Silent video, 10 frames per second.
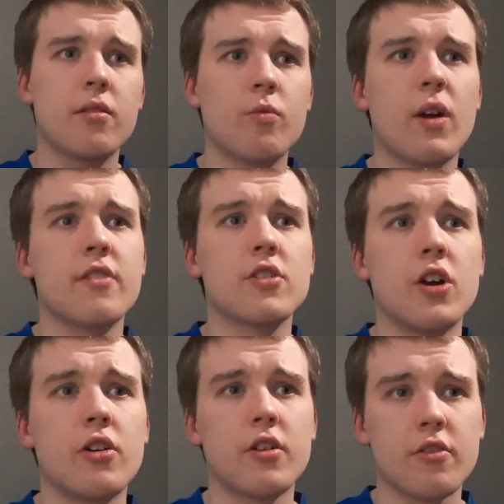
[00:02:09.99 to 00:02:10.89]
when Scott
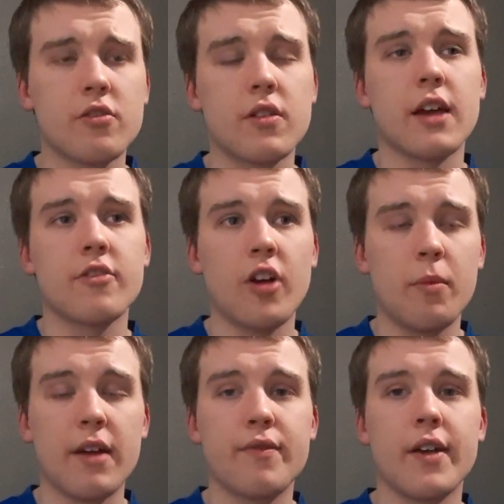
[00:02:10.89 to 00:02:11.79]
Hogan's, the last time
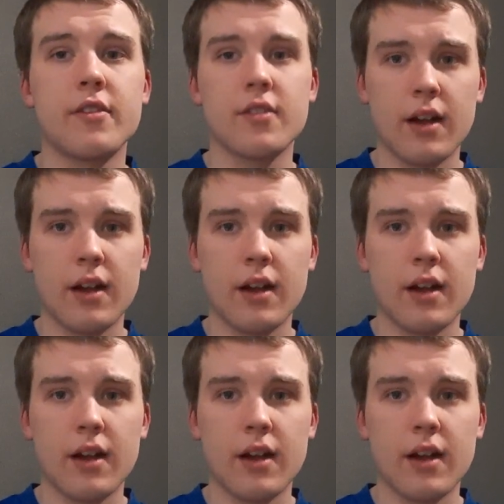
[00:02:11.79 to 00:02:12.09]
we had fans